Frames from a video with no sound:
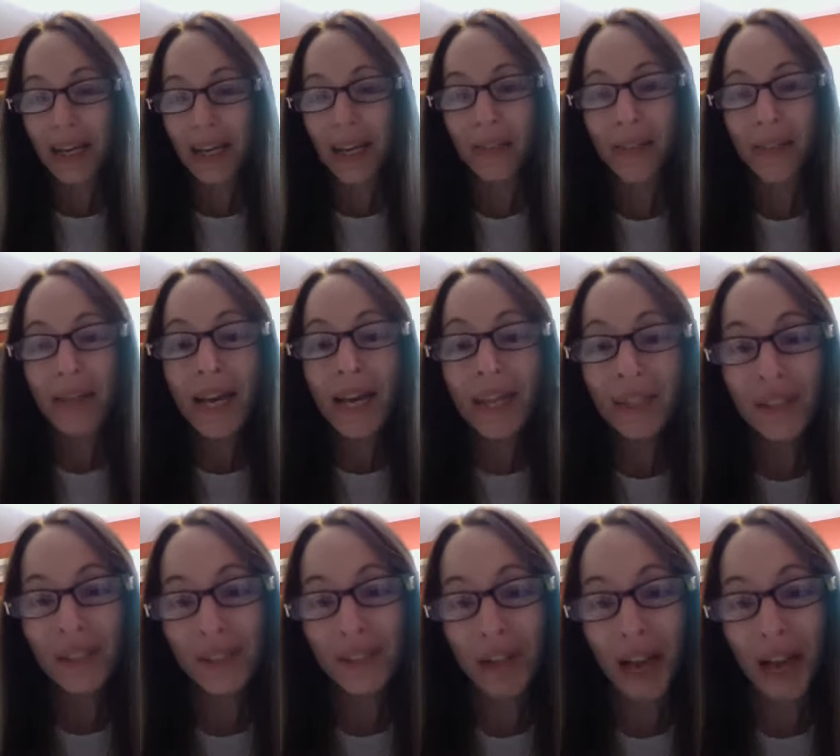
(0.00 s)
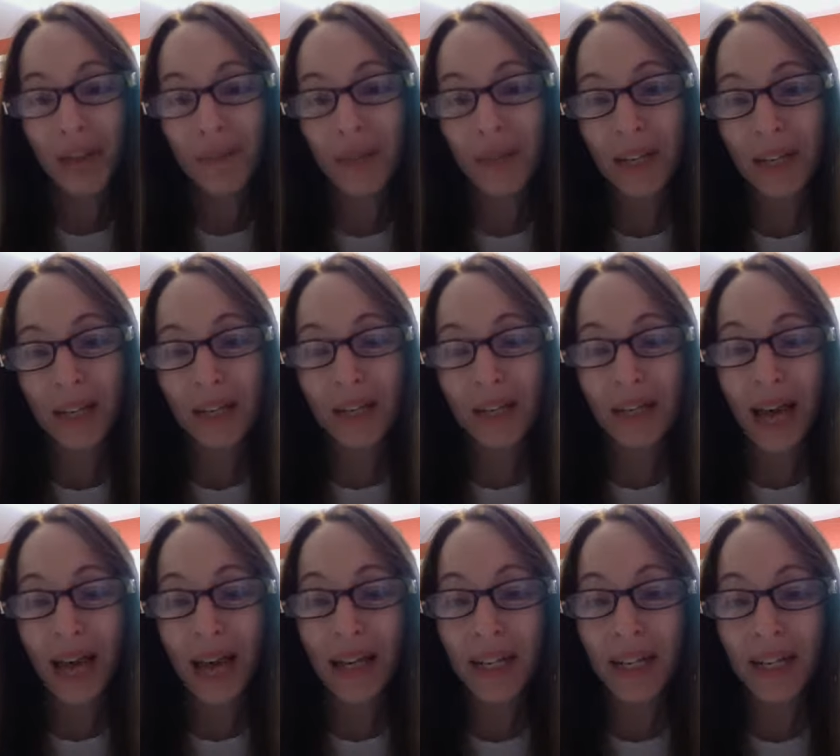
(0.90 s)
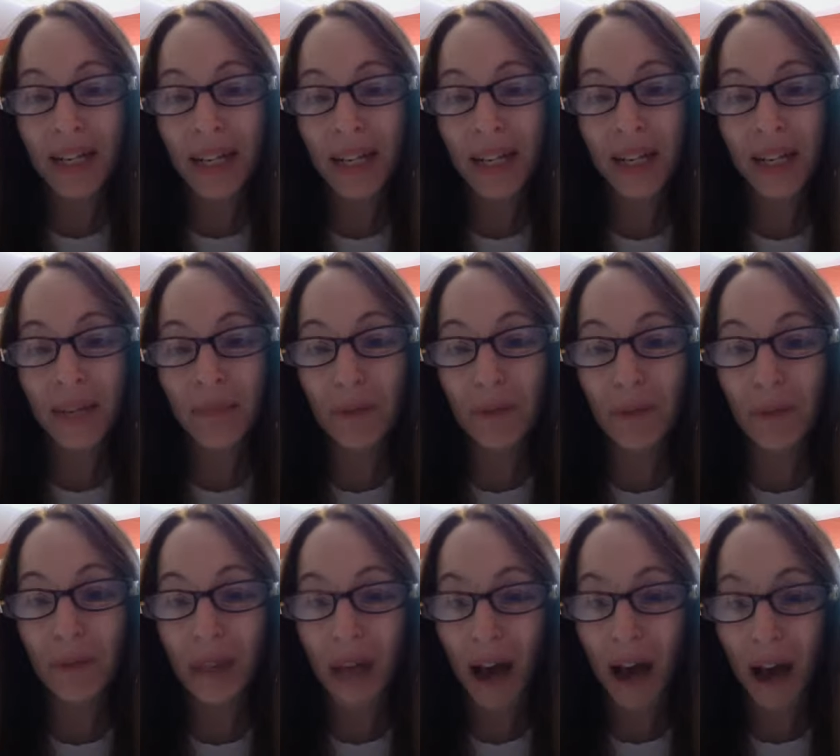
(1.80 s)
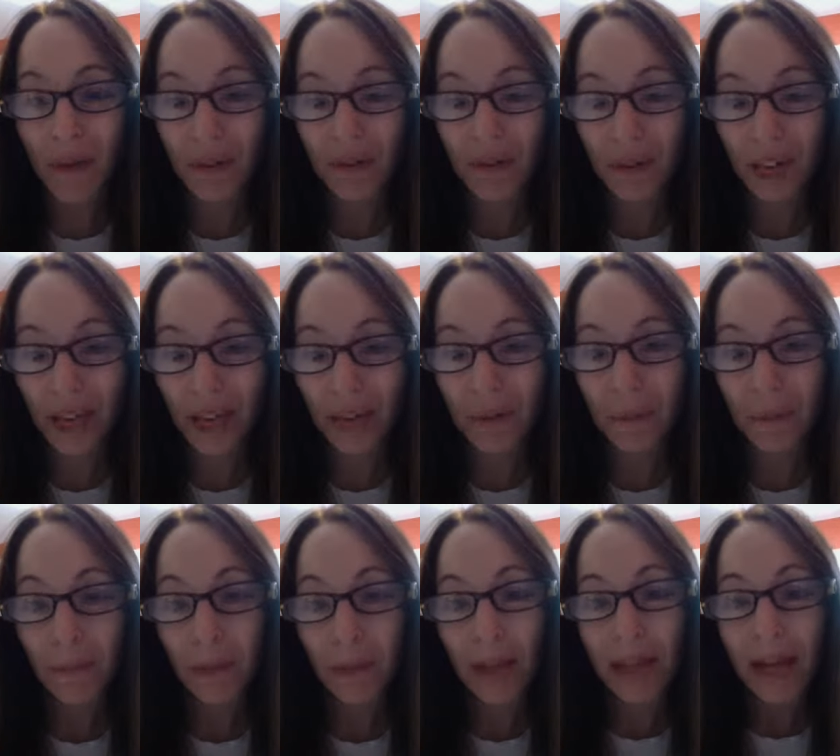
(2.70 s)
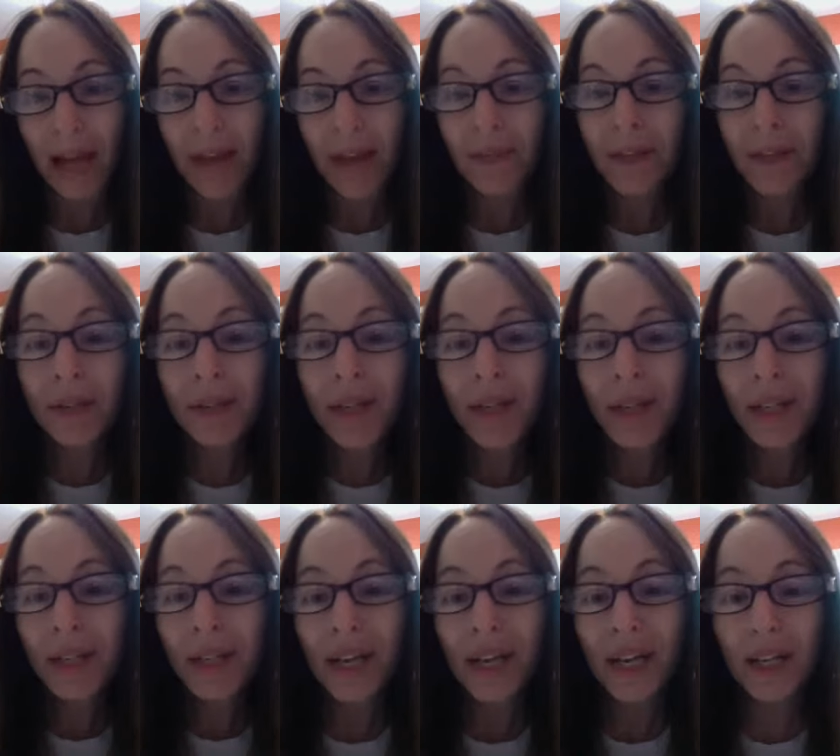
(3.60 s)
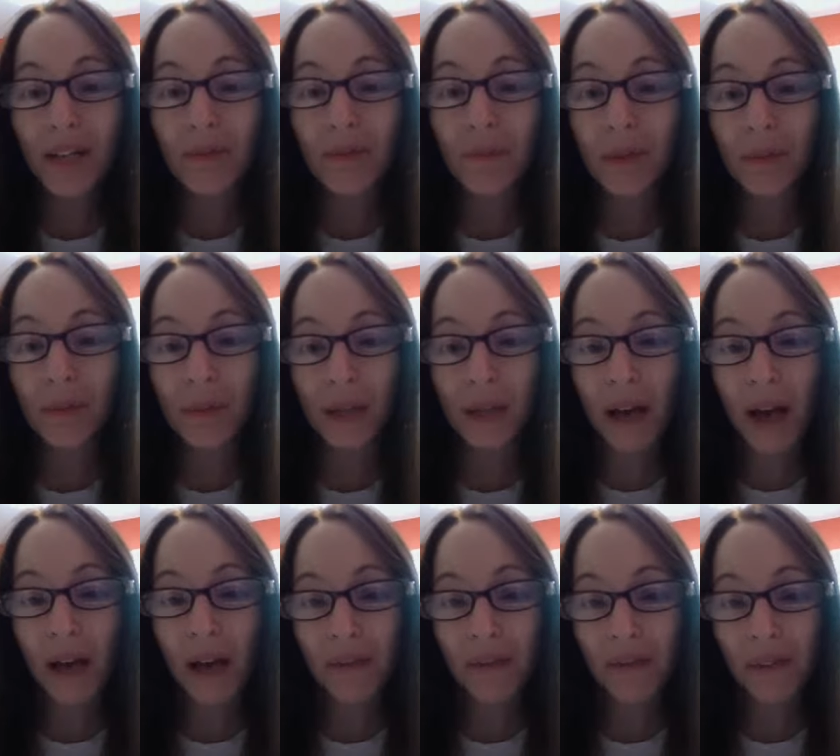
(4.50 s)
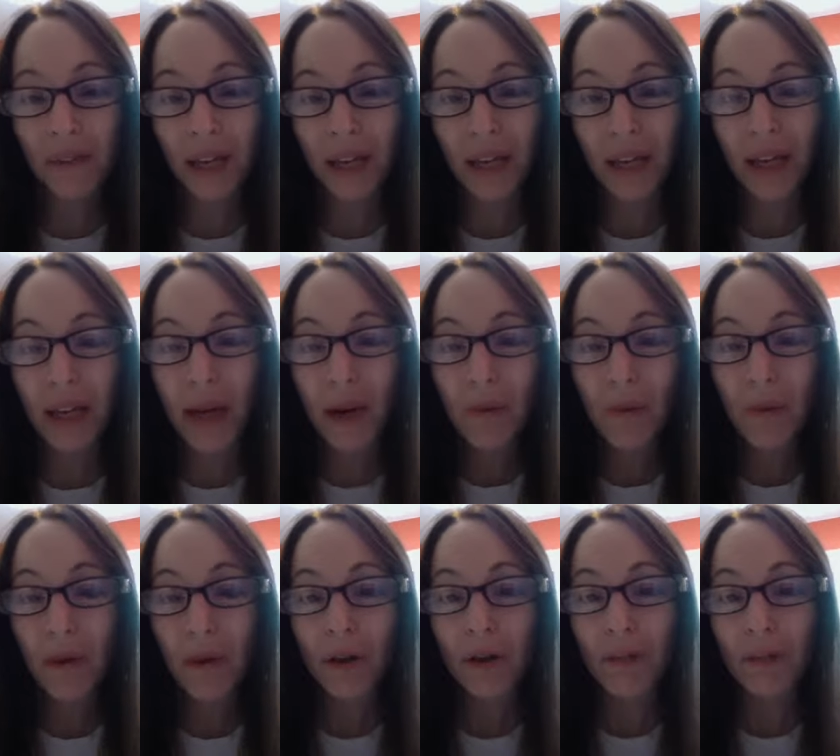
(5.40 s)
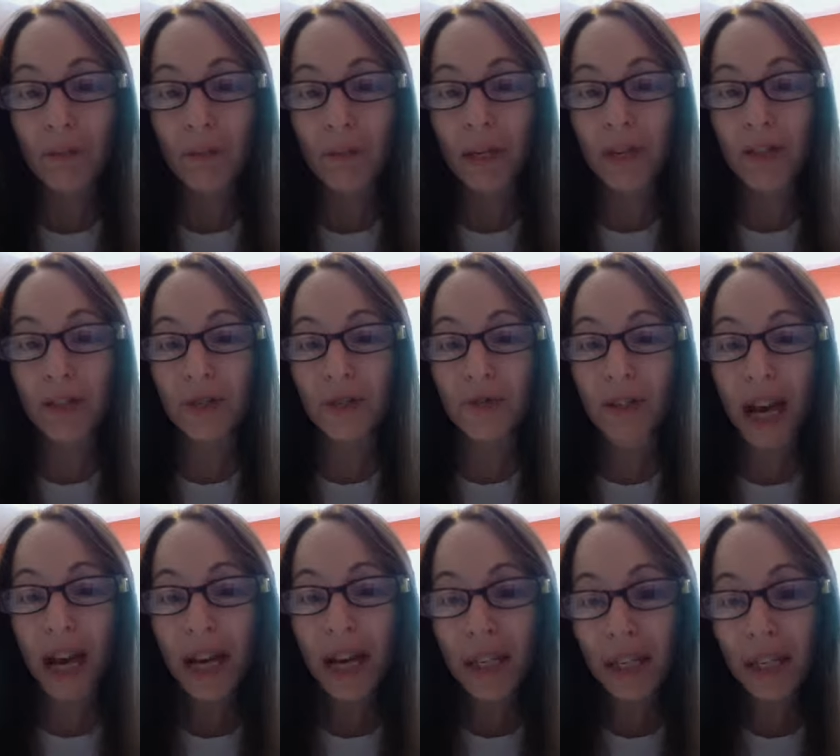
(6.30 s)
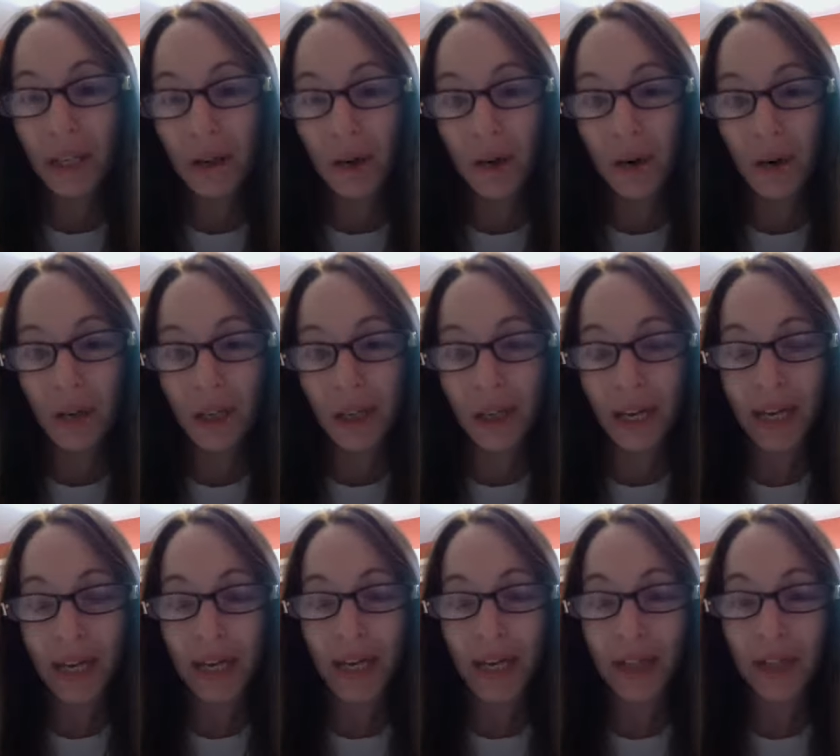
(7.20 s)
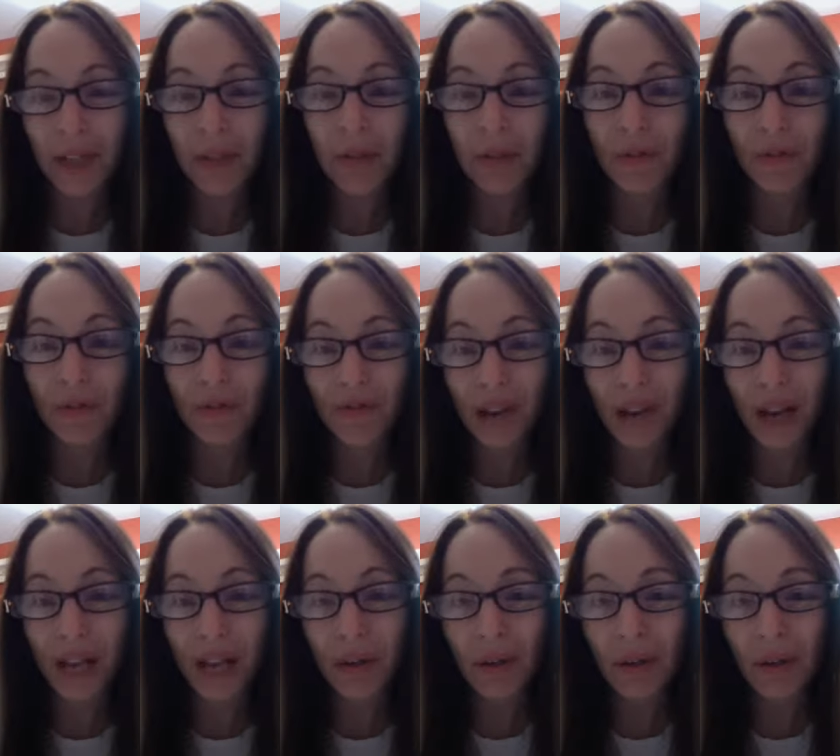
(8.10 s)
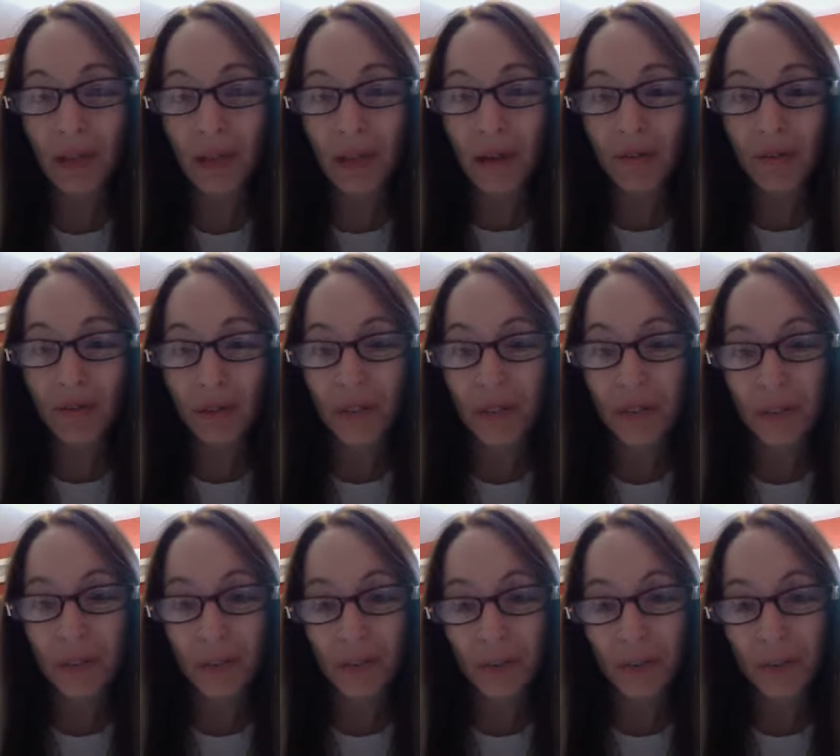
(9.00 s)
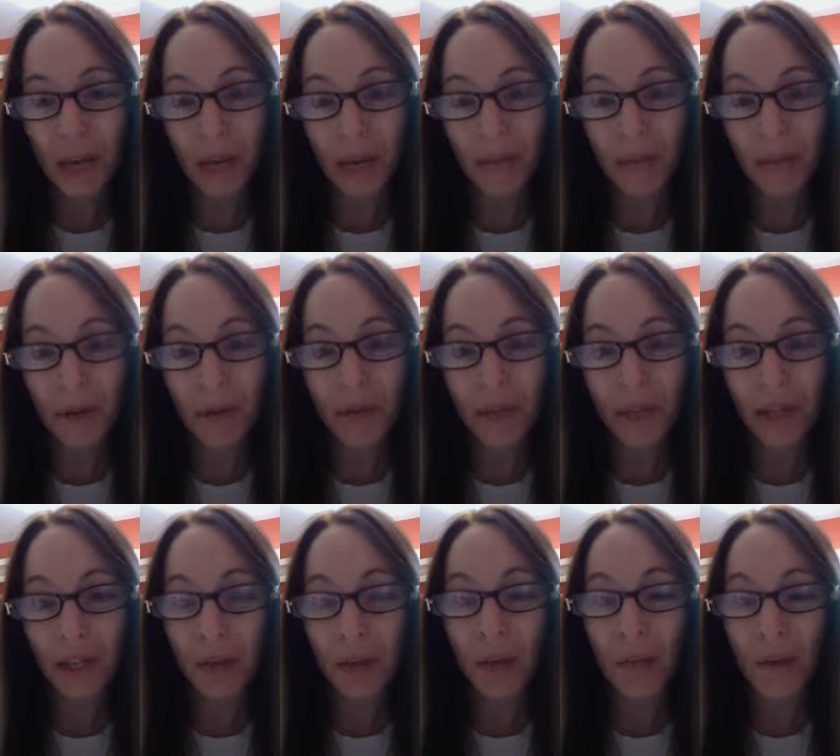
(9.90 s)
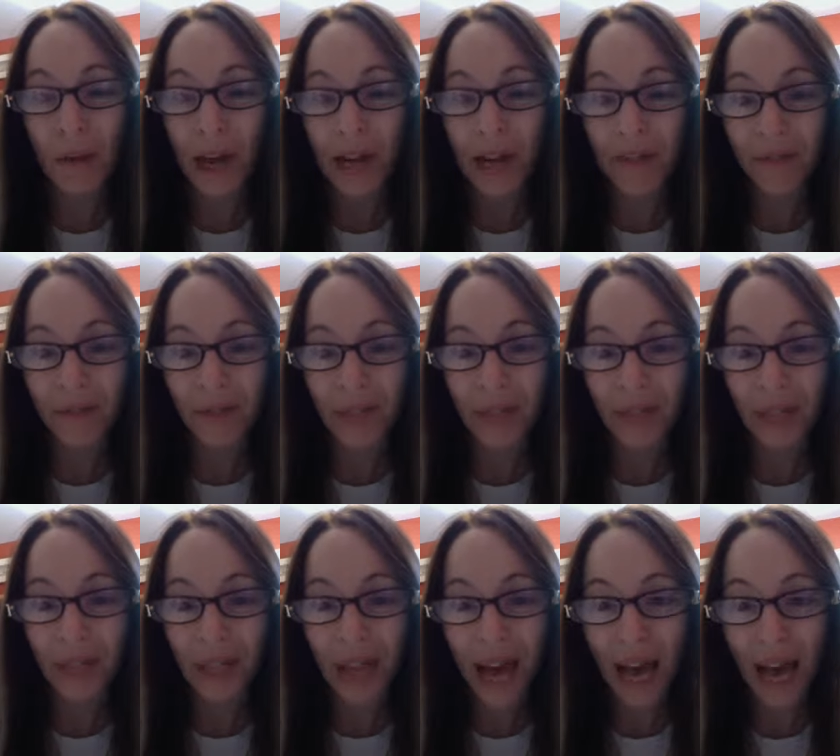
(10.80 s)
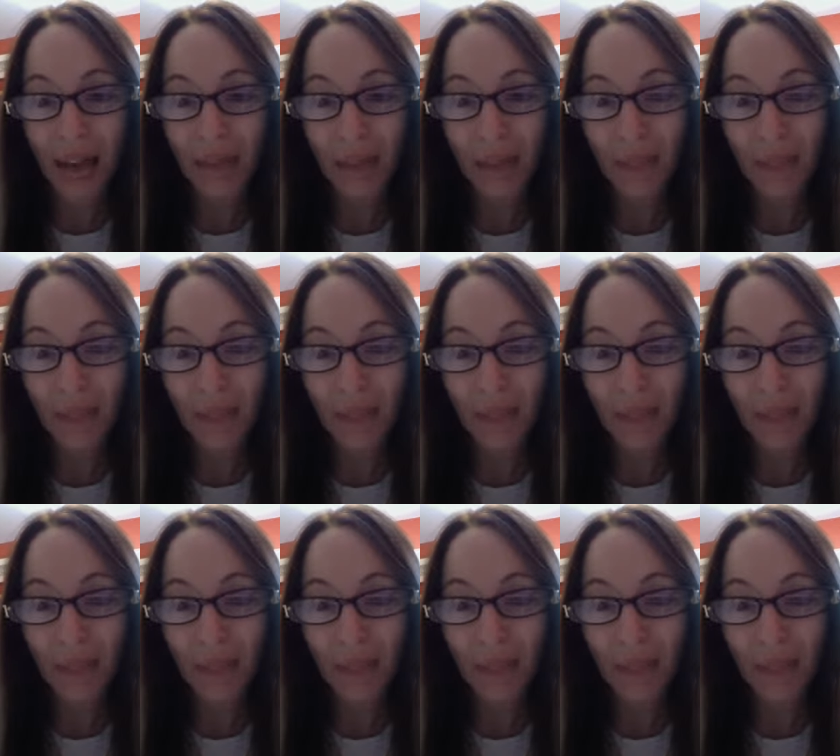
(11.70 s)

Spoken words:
The next assignment is an annotated bibliography. And this annotated bibliography will be directly correlated to the final research paper that you will write for this class.